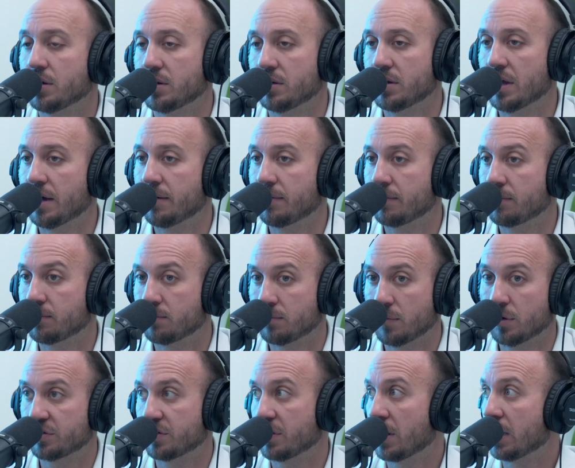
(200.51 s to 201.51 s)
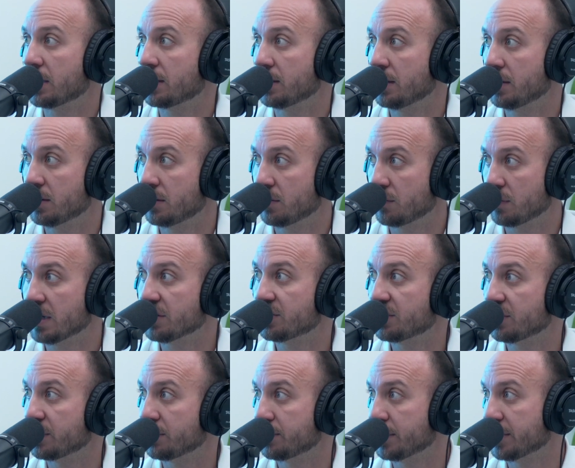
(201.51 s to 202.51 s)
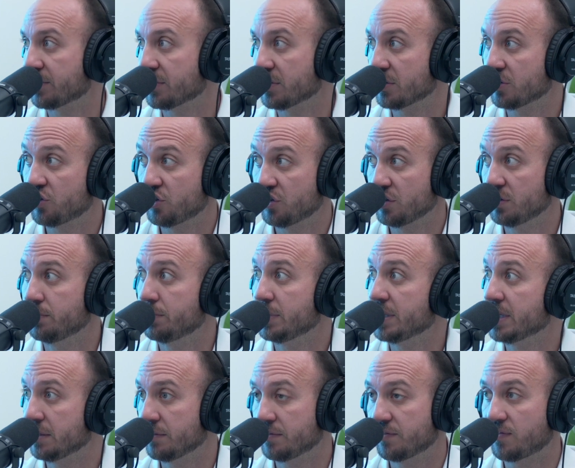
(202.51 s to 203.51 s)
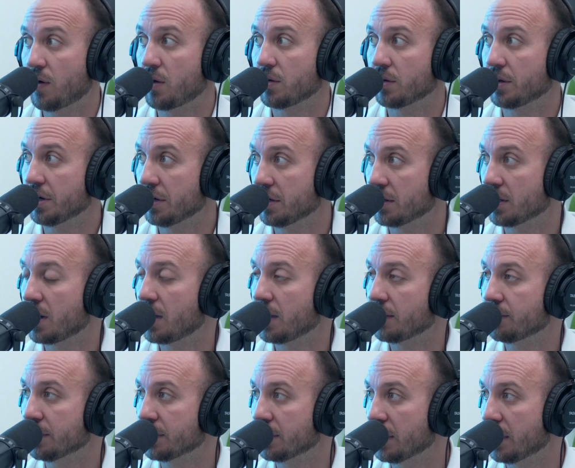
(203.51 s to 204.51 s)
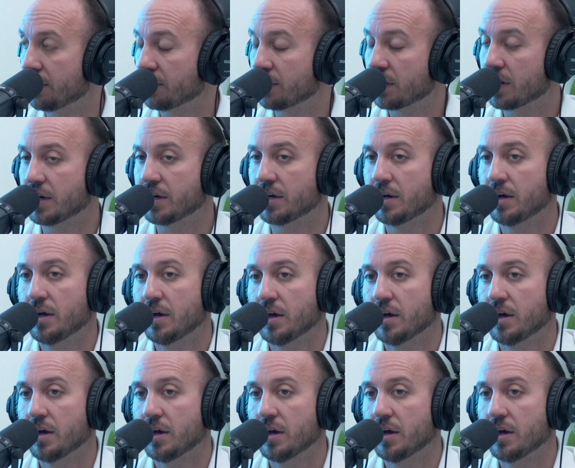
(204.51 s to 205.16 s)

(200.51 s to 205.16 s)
then most likely the rest of your business should be falling in line with that, right?